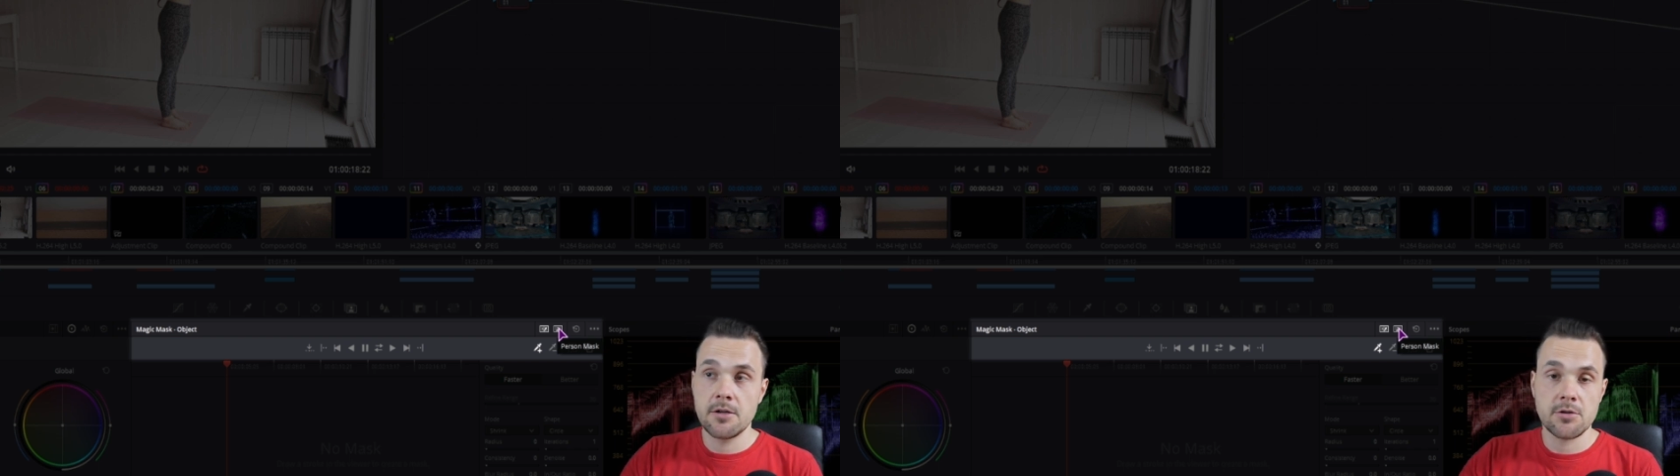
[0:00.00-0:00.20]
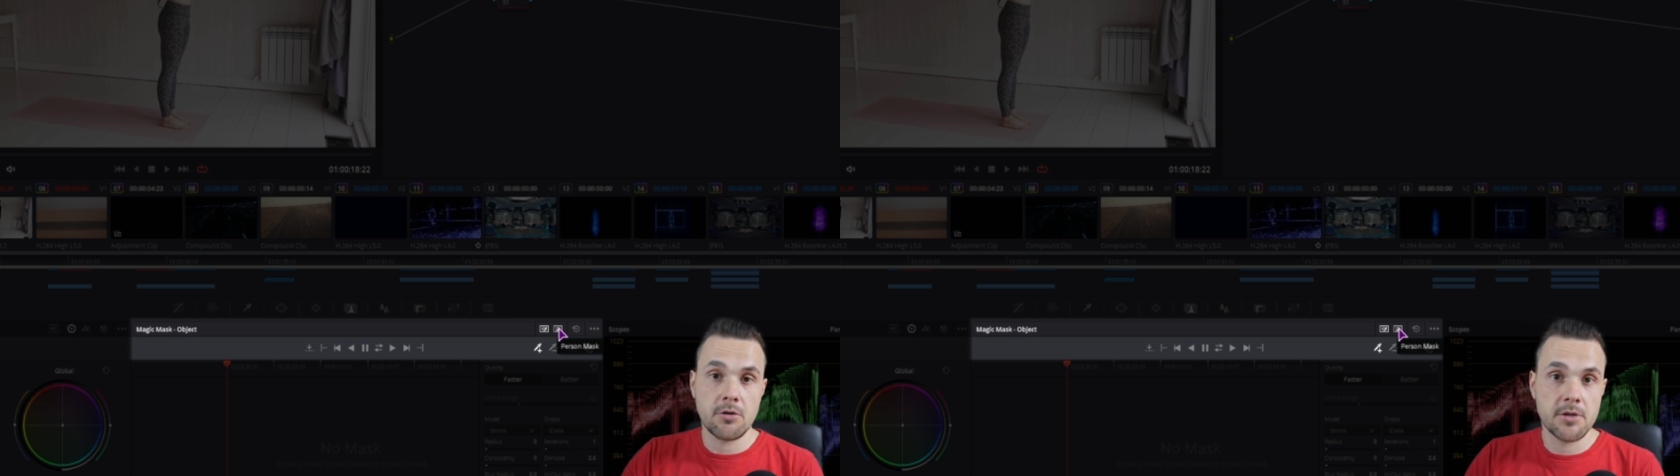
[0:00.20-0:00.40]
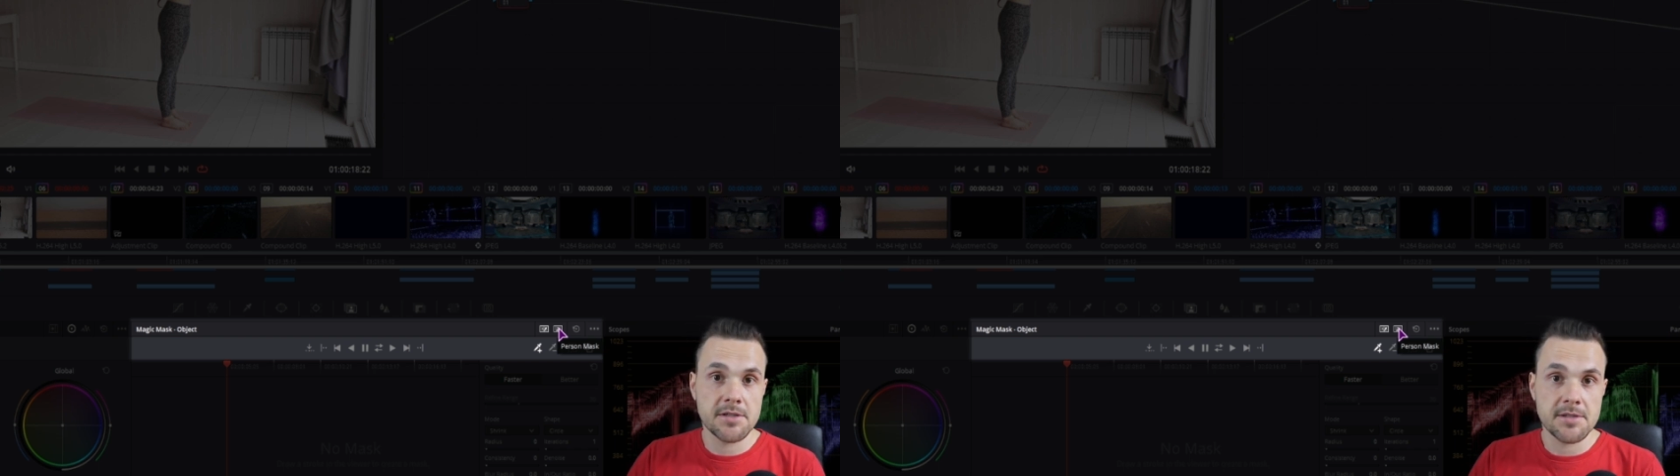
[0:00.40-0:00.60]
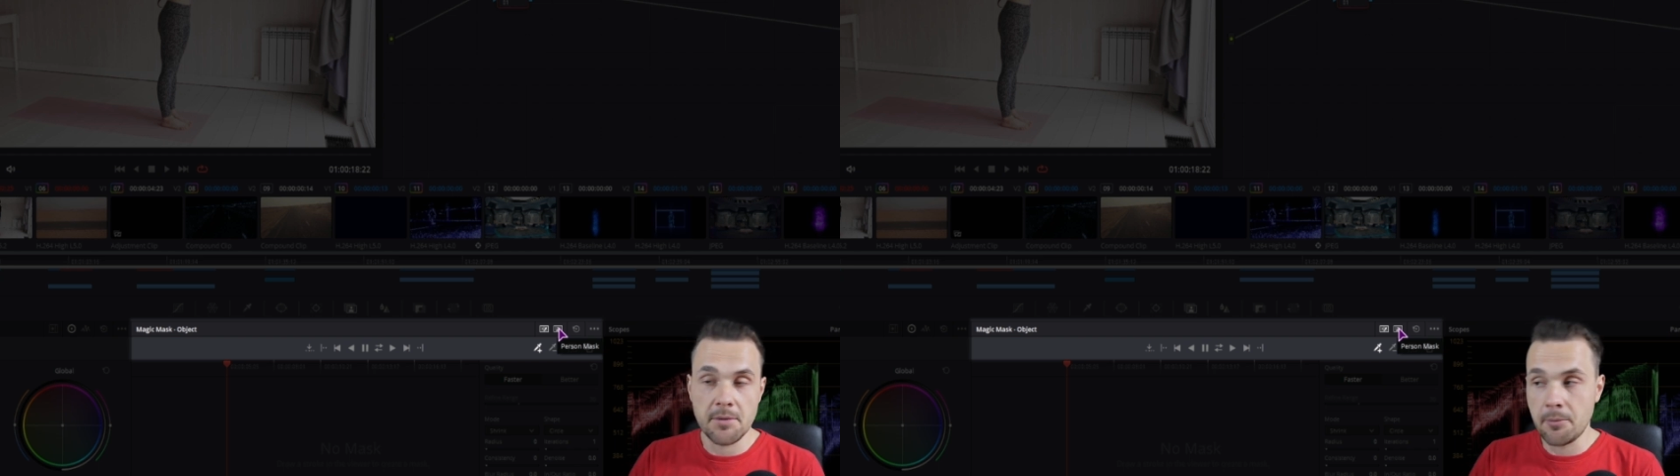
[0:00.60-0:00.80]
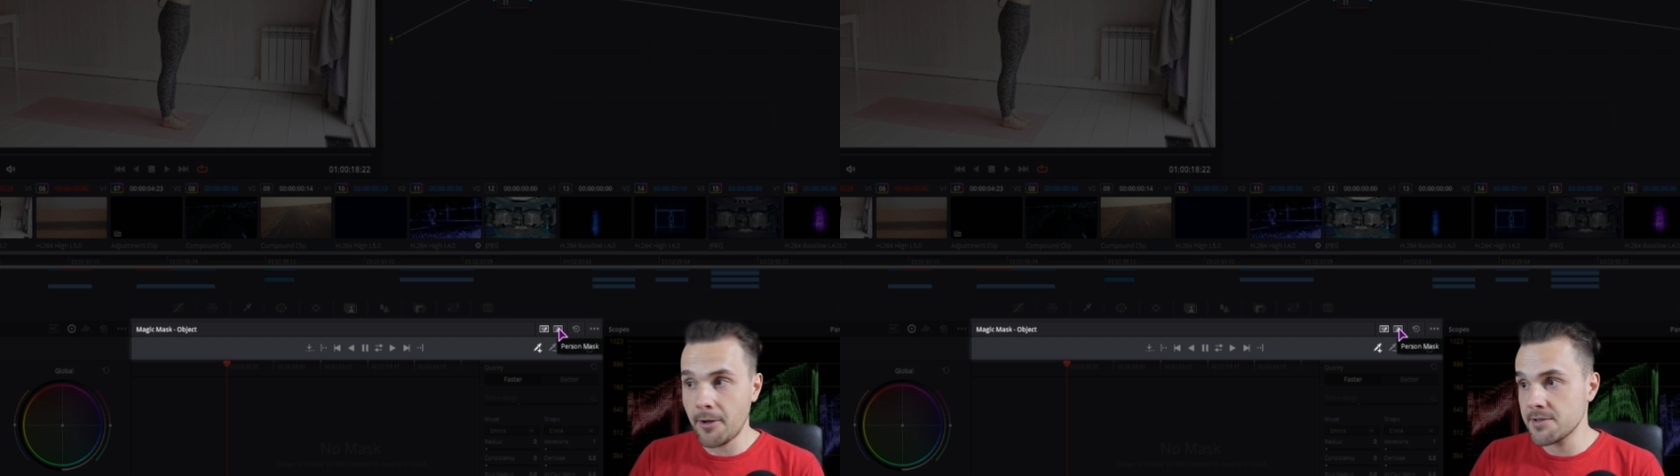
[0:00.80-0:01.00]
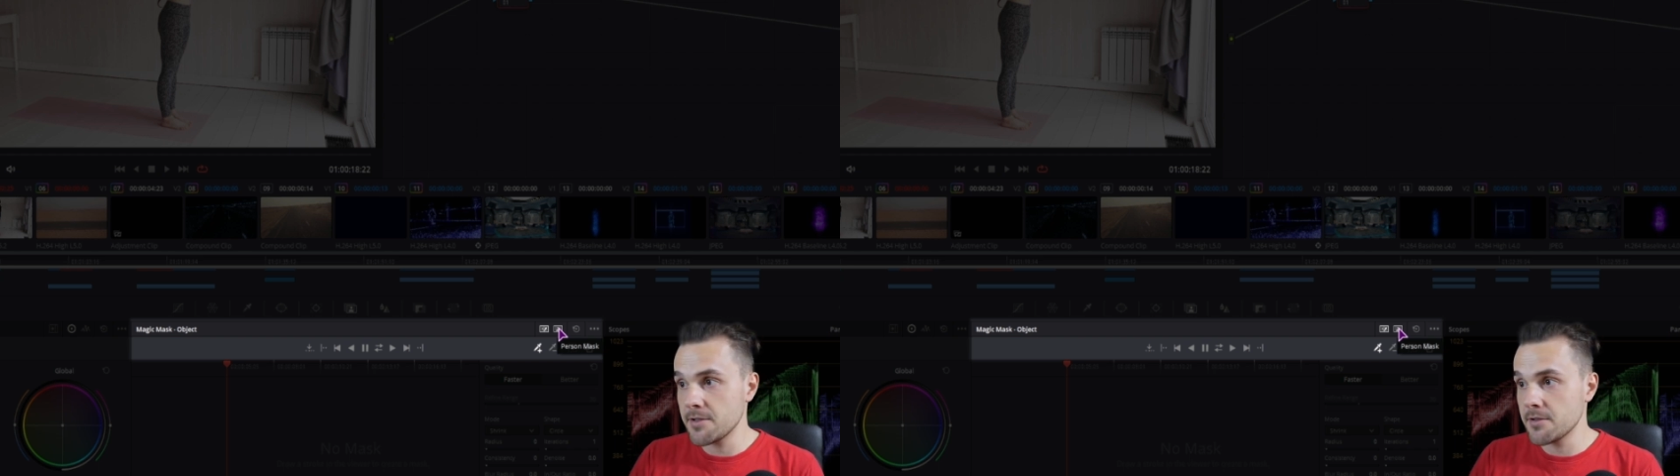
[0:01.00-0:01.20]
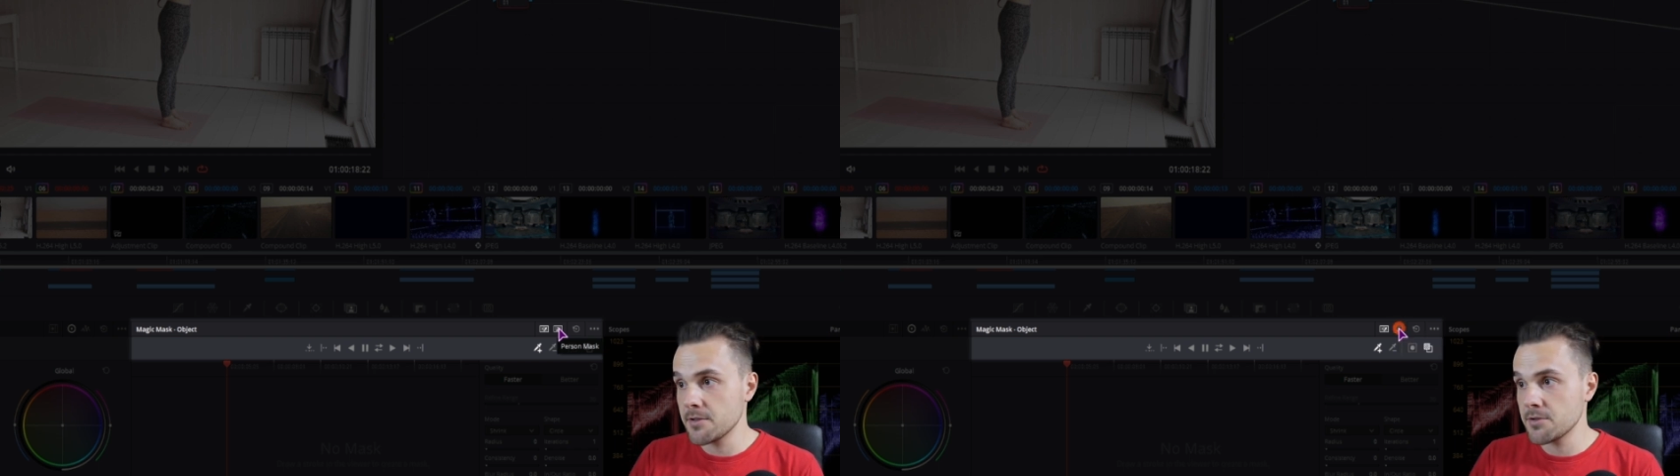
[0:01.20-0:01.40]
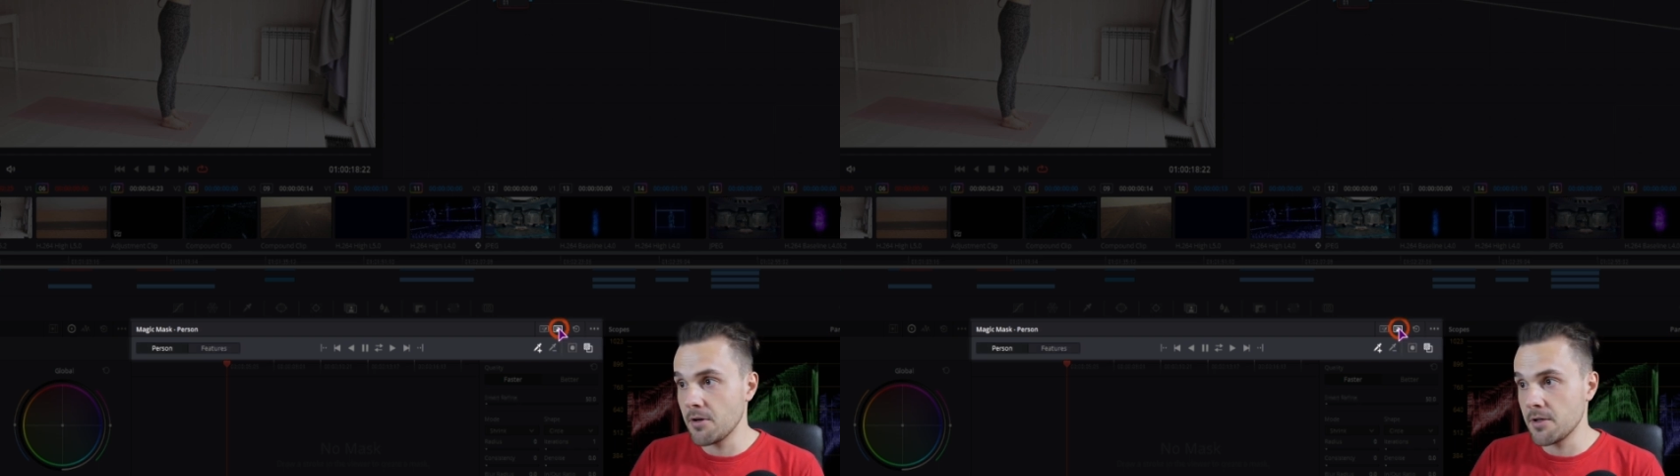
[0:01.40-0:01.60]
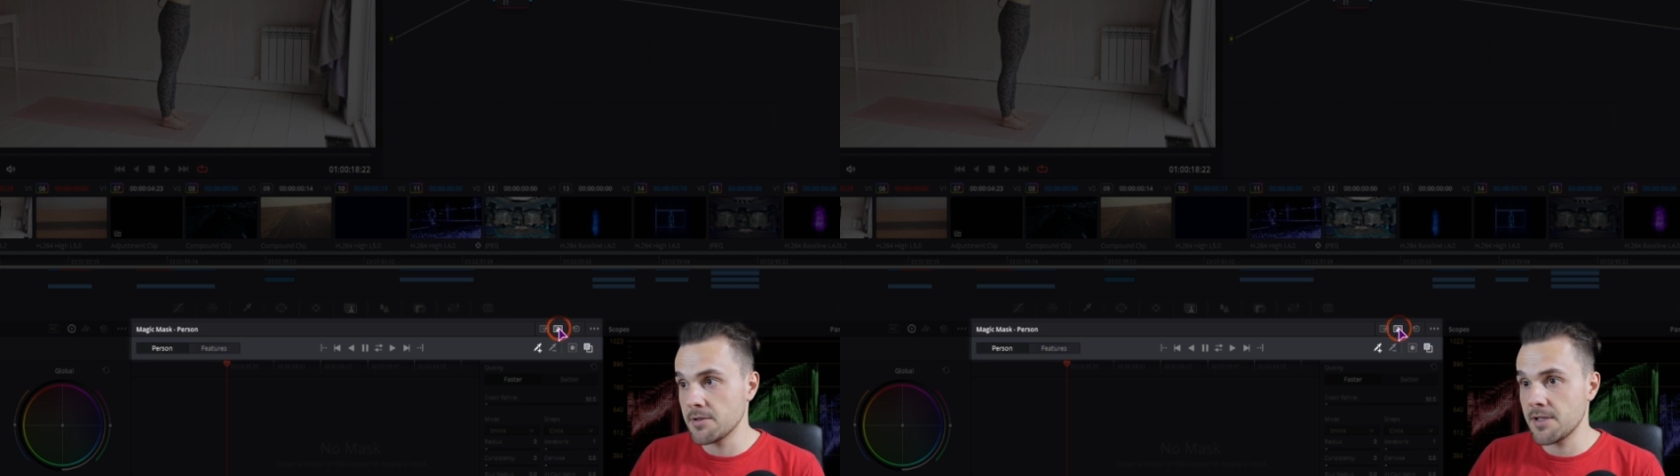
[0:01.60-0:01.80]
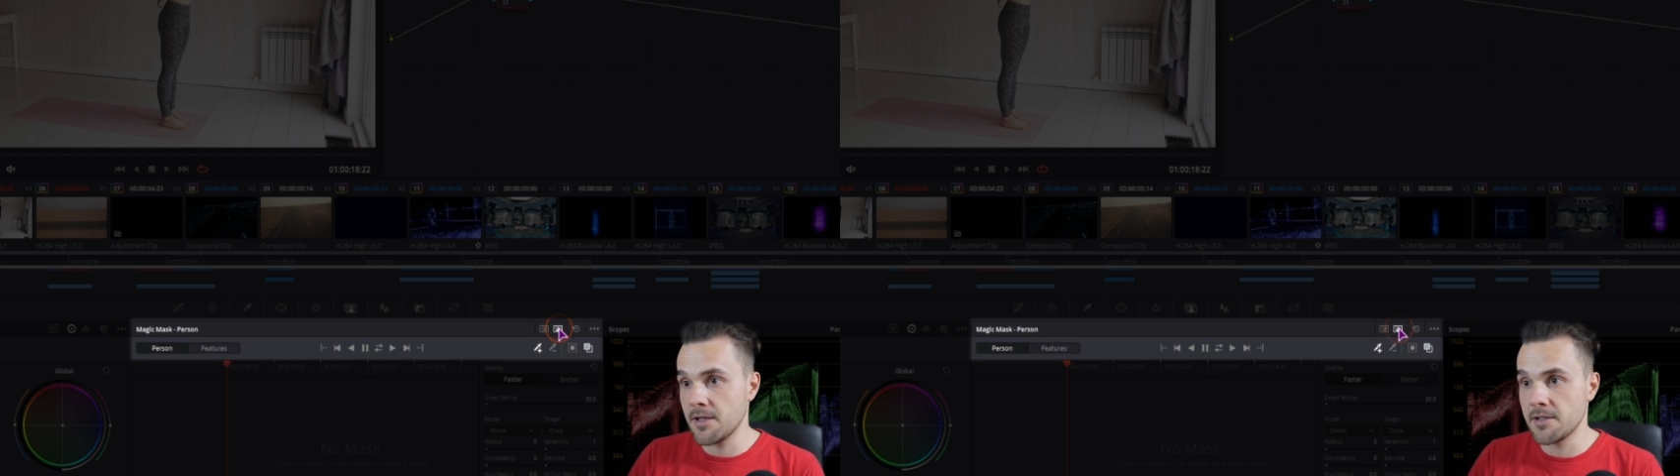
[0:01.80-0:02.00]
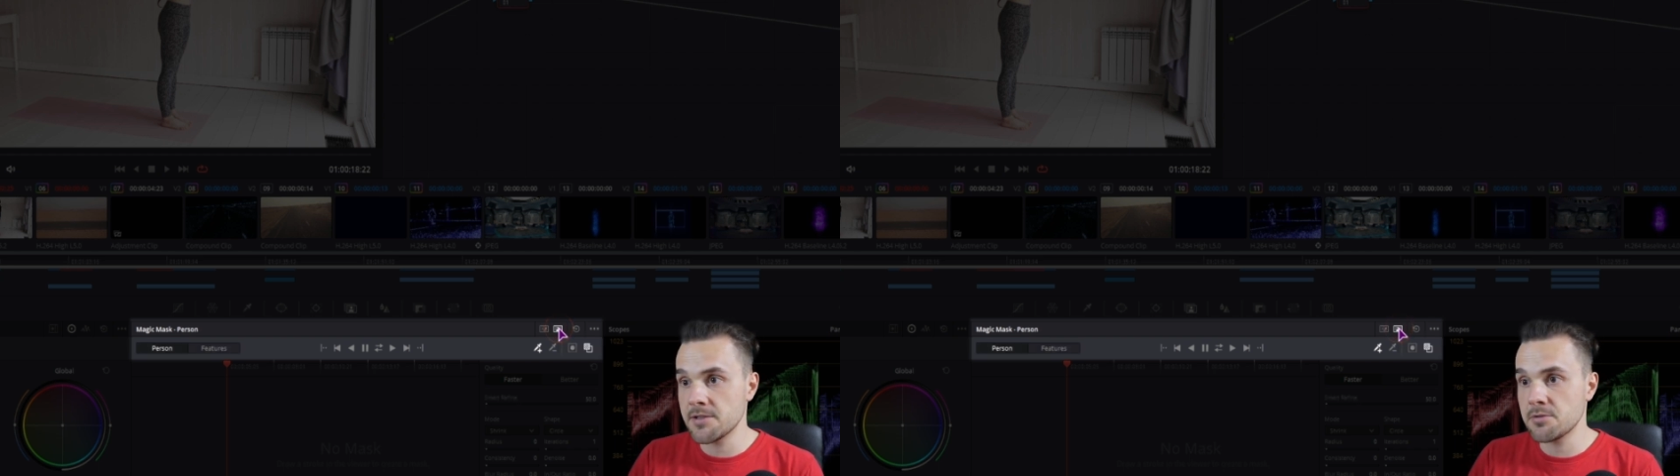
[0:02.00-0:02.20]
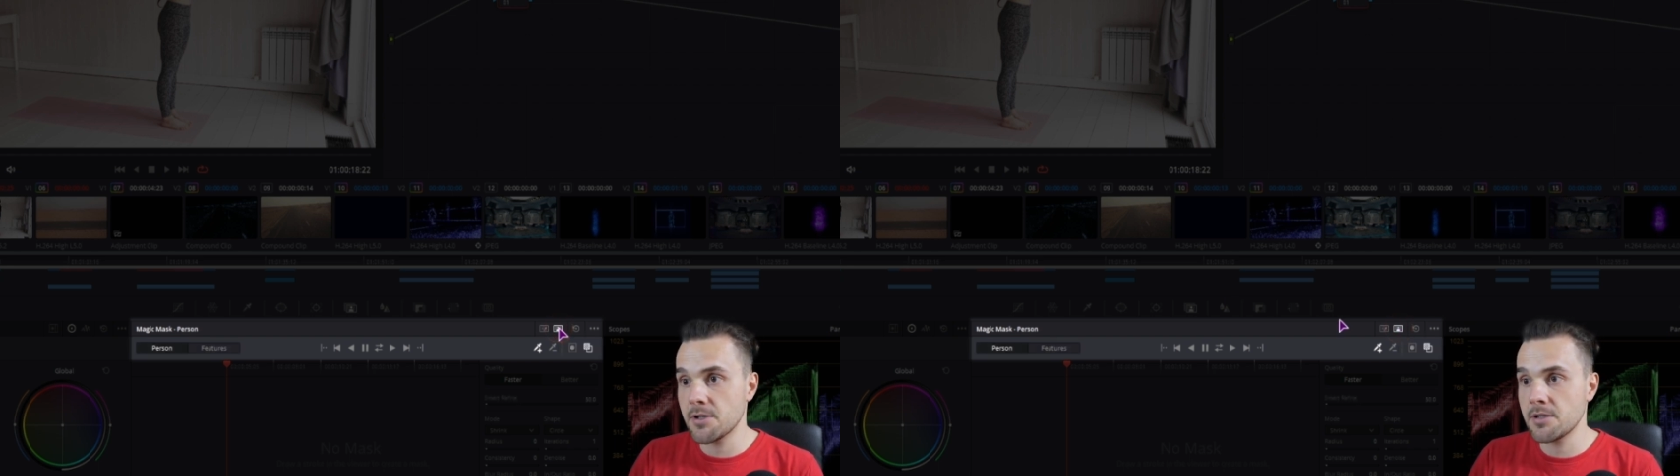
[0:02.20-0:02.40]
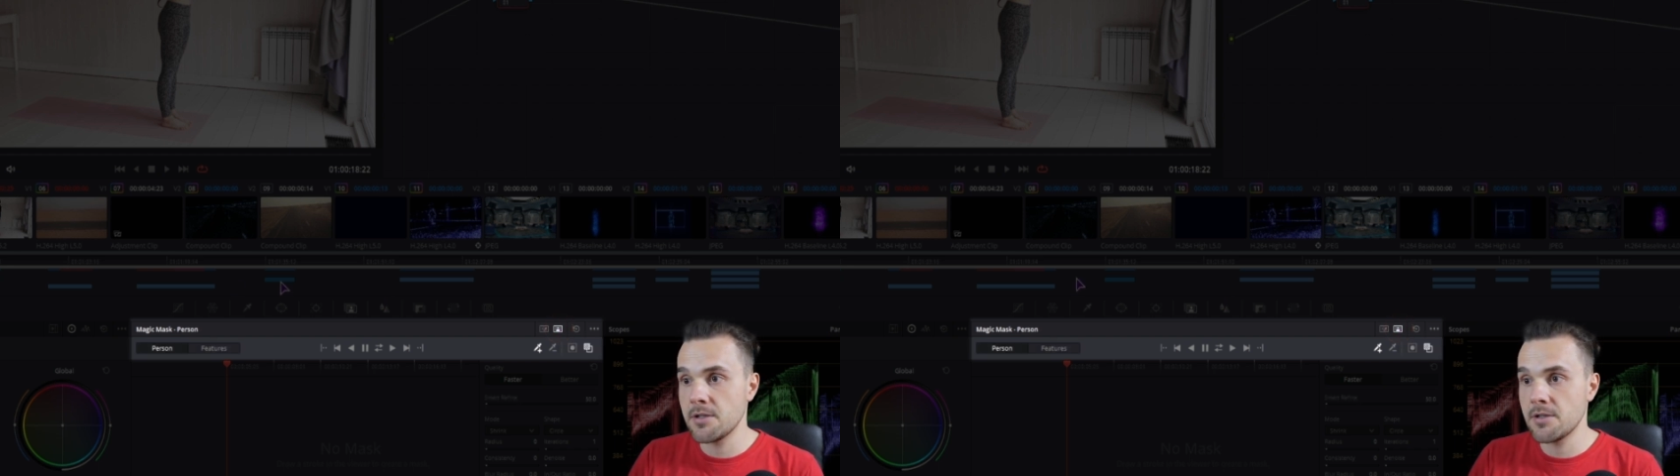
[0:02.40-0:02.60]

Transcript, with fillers: So this is a person, so I'll select this one